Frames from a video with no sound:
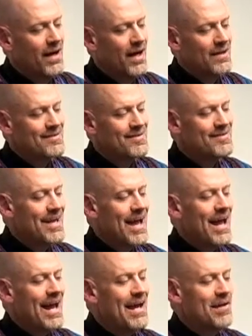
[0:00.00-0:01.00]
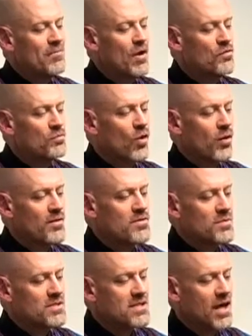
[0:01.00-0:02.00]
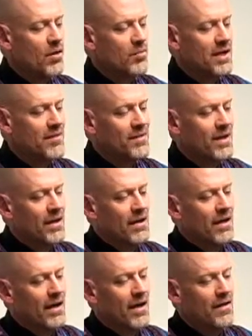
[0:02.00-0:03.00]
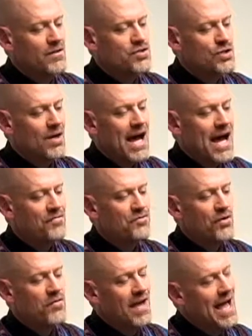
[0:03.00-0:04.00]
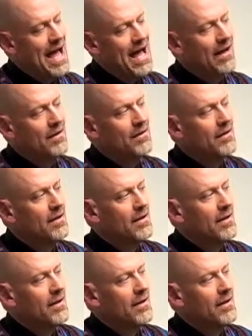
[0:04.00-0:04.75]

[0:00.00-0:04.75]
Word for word: Uh, today, most Mormons would tell me uh, that you have to have had